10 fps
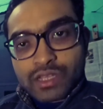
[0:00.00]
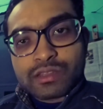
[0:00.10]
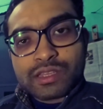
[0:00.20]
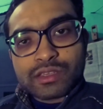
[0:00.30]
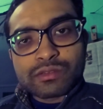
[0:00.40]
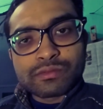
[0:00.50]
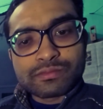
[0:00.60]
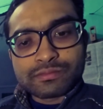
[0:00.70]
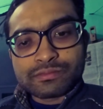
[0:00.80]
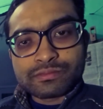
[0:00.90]
Thank you.
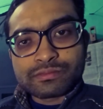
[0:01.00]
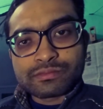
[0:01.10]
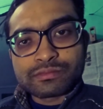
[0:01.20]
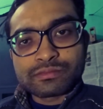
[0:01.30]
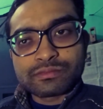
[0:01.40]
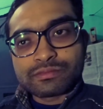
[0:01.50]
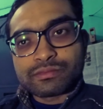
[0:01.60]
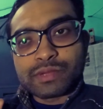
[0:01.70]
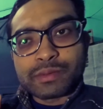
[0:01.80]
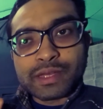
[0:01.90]

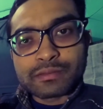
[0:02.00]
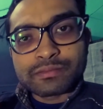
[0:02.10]
Bye bye.